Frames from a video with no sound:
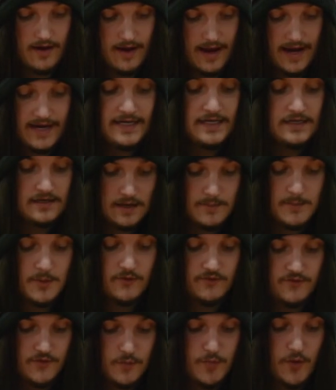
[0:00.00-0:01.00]
any number
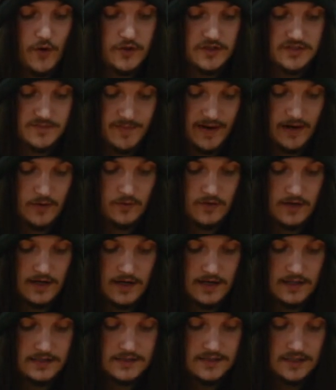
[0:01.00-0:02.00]
of your opponent's battle
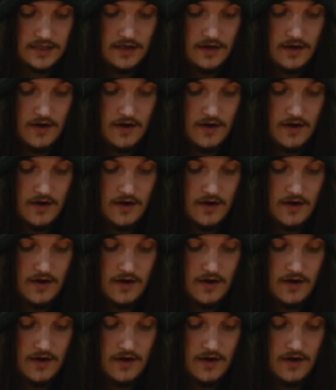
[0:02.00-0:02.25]
cards,